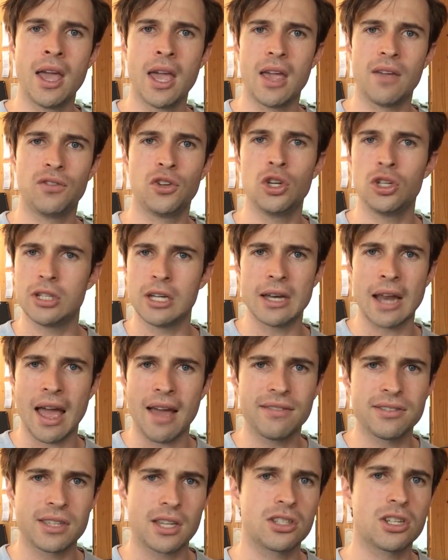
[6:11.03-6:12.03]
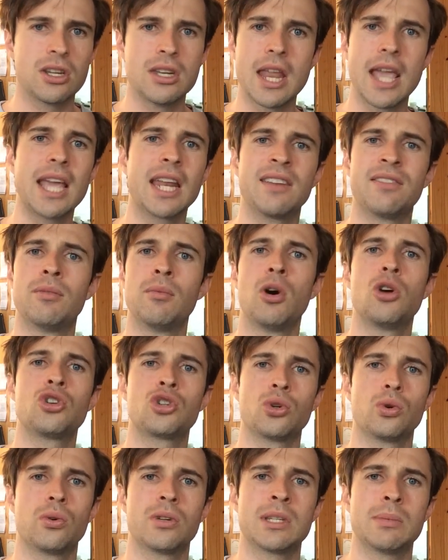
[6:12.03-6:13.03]
If you didn't have such a negative
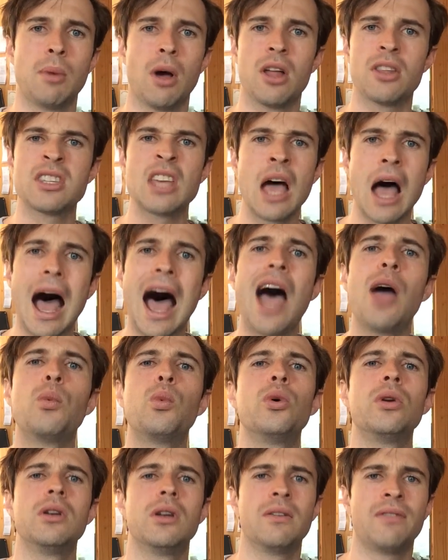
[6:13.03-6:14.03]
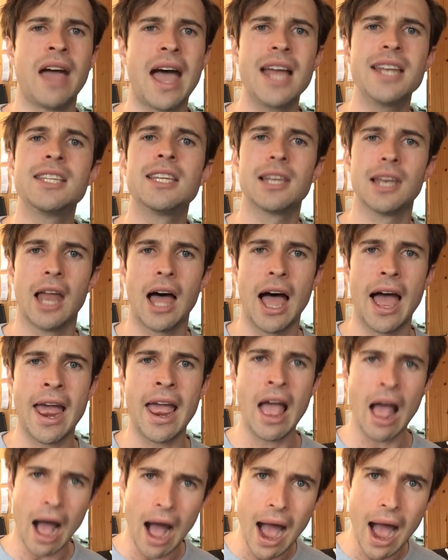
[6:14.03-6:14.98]
emotional response, I wouldn't have had to lie.